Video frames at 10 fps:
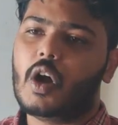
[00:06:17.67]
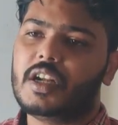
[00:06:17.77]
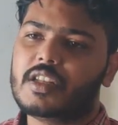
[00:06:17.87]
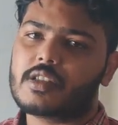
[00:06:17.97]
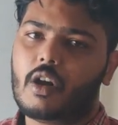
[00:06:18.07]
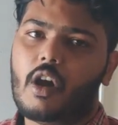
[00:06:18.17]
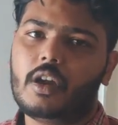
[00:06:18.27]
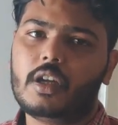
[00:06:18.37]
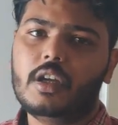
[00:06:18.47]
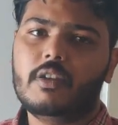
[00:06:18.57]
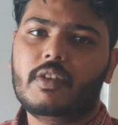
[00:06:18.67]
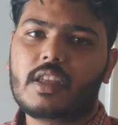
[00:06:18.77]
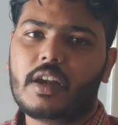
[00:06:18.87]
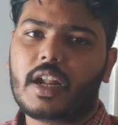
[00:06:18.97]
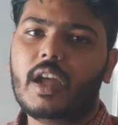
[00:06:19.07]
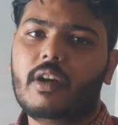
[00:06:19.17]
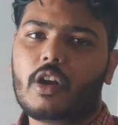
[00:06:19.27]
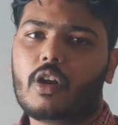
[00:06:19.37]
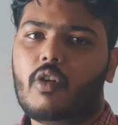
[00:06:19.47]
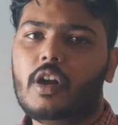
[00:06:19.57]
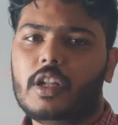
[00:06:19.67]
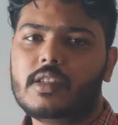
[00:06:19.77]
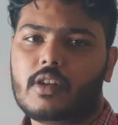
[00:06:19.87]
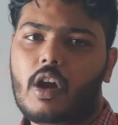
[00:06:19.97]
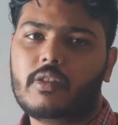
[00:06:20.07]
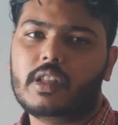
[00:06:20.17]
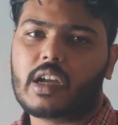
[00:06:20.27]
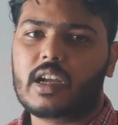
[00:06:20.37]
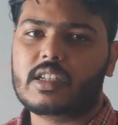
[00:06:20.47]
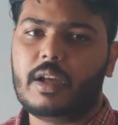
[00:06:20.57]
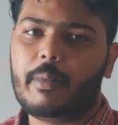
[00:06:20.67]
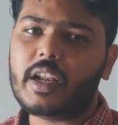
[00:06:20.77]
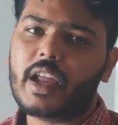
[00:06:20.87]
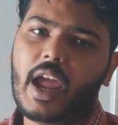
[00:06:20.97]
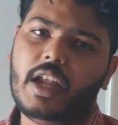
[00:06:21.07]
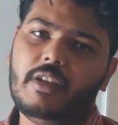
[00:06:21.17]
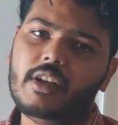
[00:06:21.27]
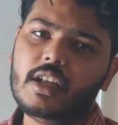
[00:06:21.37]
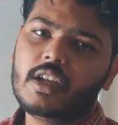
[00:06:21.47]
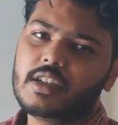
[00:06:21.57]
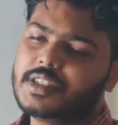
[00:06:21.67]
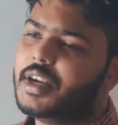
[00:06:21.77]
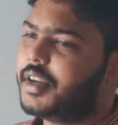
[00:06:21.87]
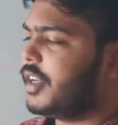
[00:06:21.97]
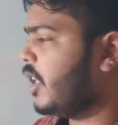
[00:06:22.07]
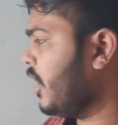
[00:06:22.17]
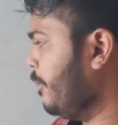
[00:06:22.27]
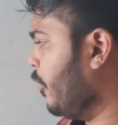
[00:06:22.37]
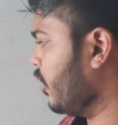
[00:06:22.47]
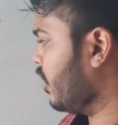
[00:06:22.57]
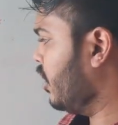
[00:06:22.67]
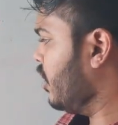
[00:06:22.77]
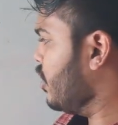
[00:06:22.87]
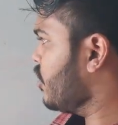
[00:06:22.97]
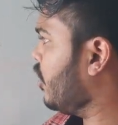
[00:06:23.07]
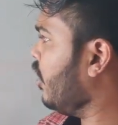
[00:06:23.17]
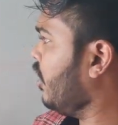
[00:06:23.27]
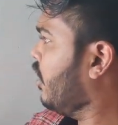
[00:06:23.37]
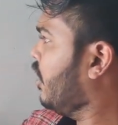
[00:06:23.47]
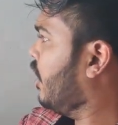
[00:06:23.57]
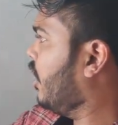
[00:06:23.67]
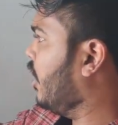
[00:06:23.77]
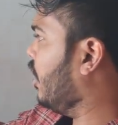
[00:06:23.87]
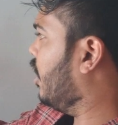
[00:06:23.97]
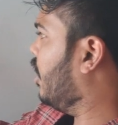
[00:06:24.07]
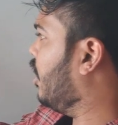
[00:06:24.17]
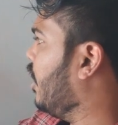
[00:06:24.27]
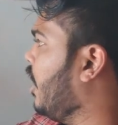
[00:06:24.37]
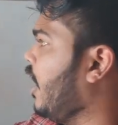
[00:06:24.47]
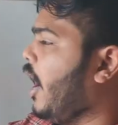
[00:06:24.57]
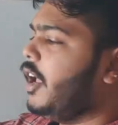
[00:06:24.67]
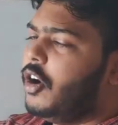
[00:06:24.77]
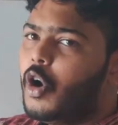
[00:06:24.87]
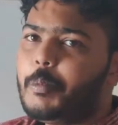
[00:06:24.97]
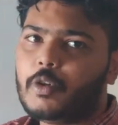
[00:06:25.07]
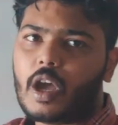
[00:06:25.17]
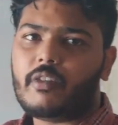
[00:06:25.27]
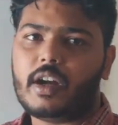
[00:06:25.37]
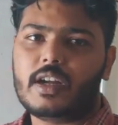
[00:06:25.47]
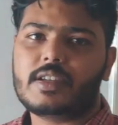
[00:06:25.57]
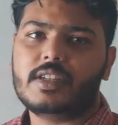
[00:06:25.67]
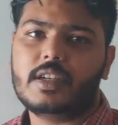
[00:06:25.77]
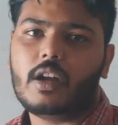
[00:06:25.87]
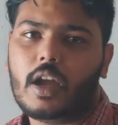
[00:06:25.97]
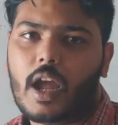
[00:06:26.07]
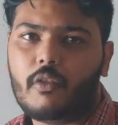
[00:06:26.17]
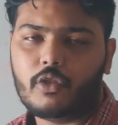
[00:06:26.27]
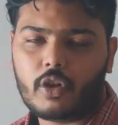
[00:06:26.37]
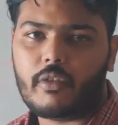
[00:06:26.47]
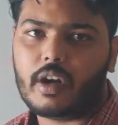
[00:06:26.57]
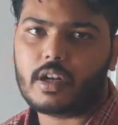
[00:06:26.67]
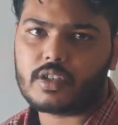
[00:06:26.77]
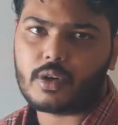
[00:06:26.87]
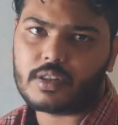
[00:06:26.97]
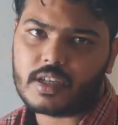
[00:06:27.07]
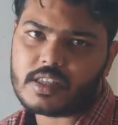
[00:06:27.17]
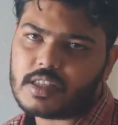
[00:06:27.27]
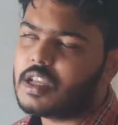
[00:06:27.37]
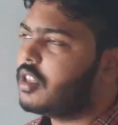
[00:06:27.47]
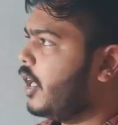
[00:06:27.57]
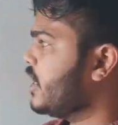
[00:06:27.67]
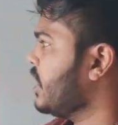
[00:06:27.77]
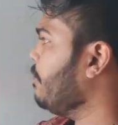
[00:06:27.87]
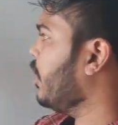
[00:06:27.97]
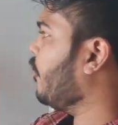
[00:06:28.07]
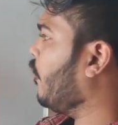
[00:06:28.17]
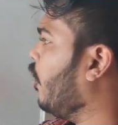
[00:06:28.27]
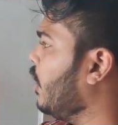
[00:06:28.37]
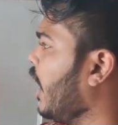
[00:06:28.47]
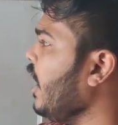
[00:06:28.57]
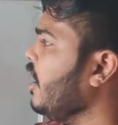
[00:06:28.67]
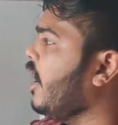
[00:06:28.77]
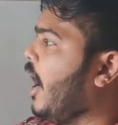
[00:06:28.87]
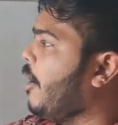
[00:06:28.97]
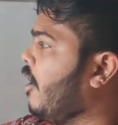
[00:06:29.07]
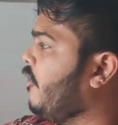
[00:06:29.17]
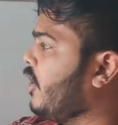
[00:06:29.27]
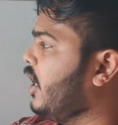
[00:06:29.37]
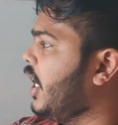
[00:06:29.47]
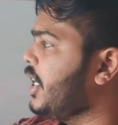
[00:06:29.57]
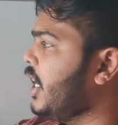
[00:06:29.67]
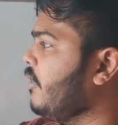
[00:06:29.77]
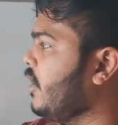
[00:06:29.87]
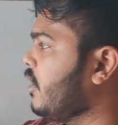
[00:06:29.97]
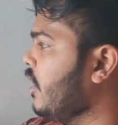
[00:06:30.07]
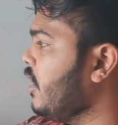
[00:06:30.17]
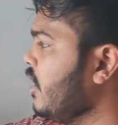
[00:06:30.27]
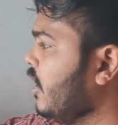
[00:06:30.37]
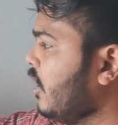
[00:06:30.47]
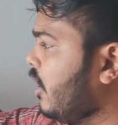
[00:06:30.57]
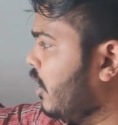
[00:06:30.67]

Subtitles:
what is wrong with the driver or what is wrong with the customer, and he will generate the report. So I hope you have understood this. The example of Ola I have related with the